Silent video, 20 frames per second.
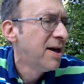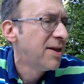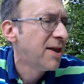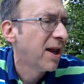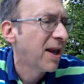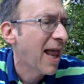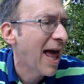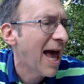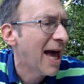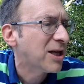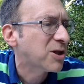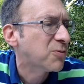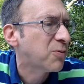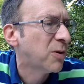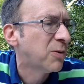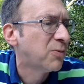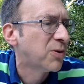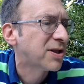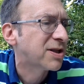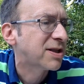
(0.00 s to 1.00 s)
The last
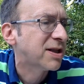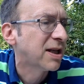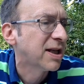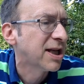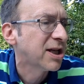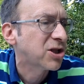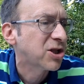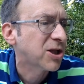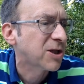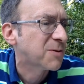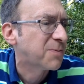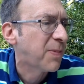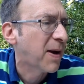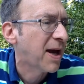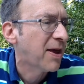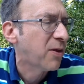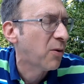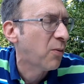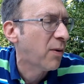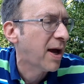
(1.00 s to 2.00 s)
one was delicious,
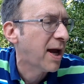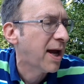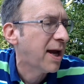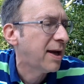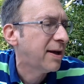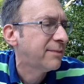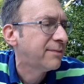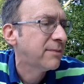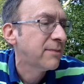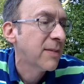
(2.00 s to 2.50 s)
by the way.